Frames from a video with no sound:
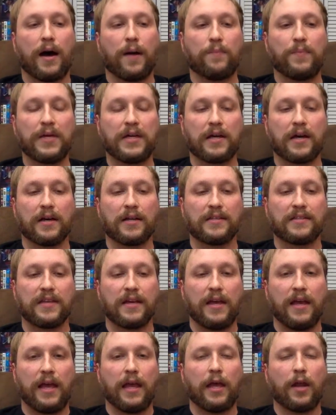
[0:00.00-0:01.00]
because
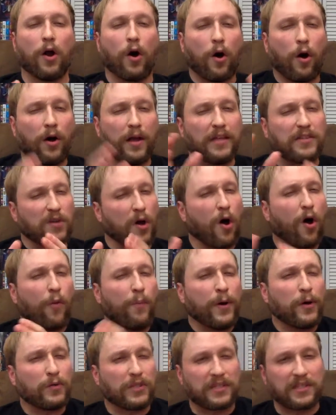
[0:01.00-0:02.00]
it's
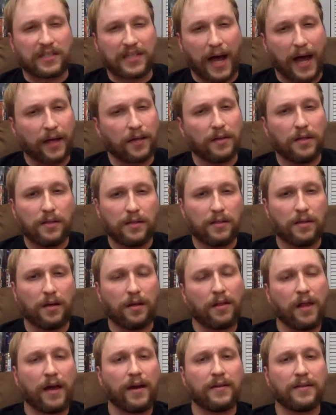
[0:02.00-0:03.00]
almost silent a
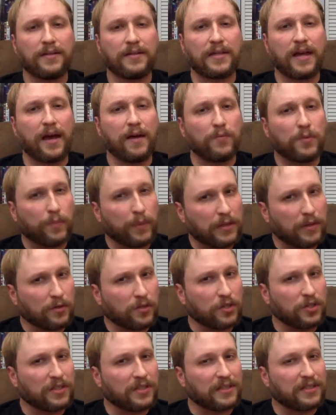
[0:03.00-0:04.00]
lot of the times, but
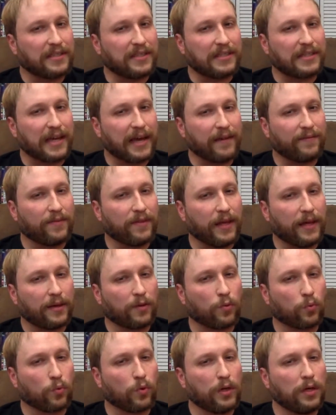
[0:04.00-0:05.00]
there's just this kind of like
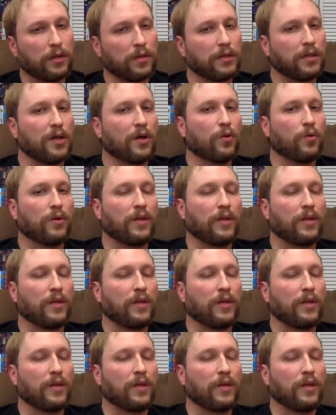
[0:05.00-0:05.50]
real low